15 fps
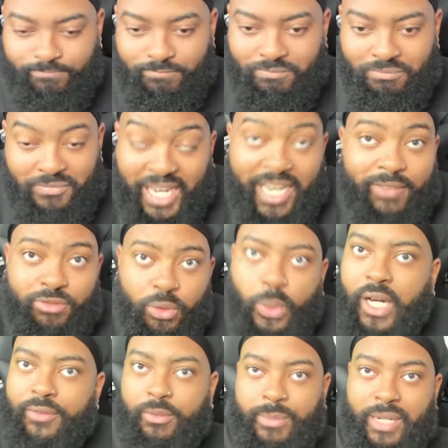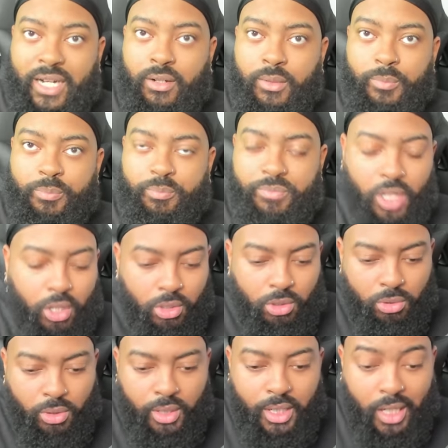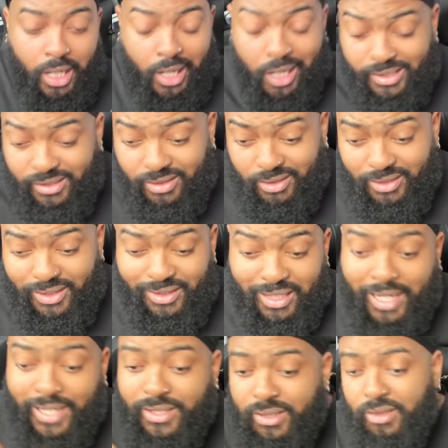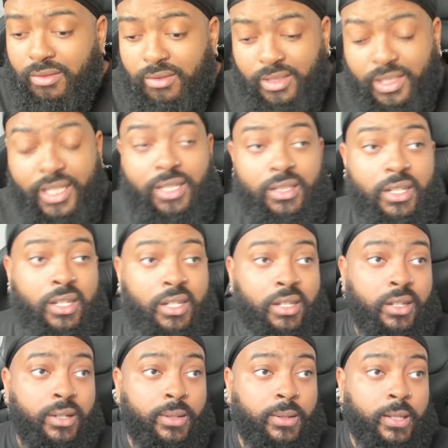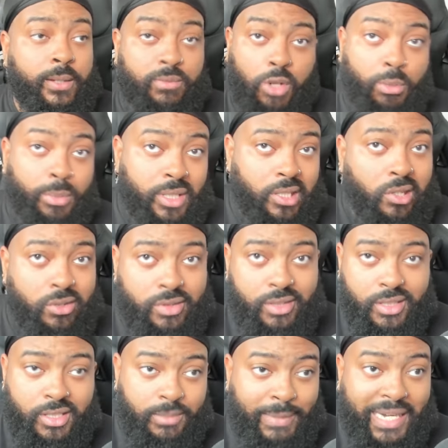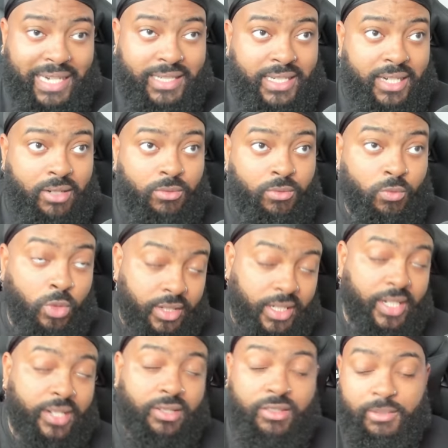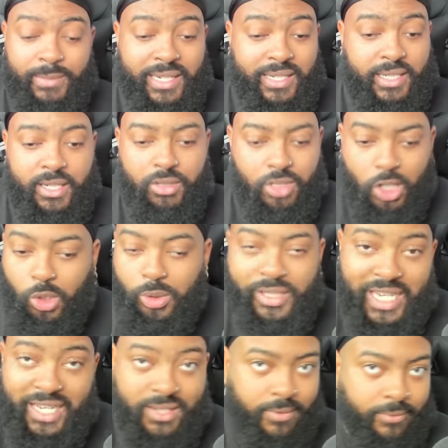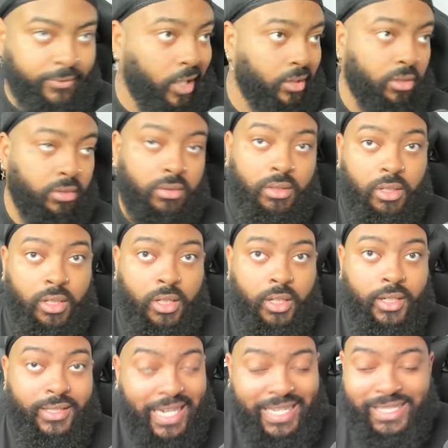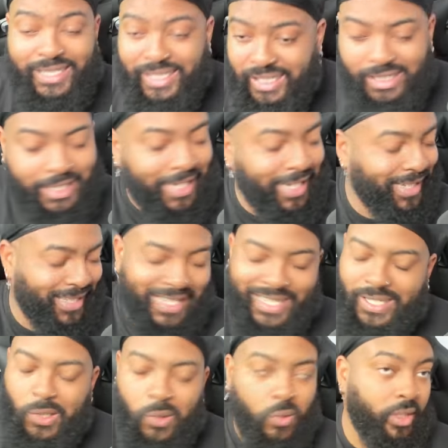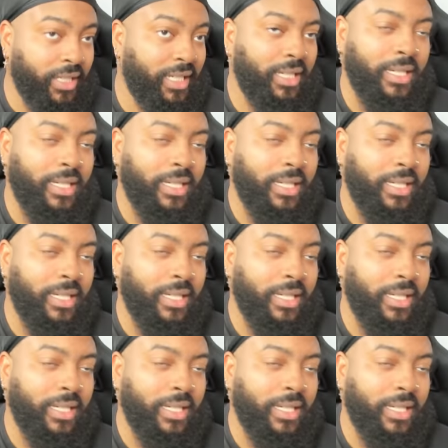they have three of them now. So, honestly, I do think if Roman goes to SmackDown, well, stays on SmackDown, Cody has to follow. They need it. It only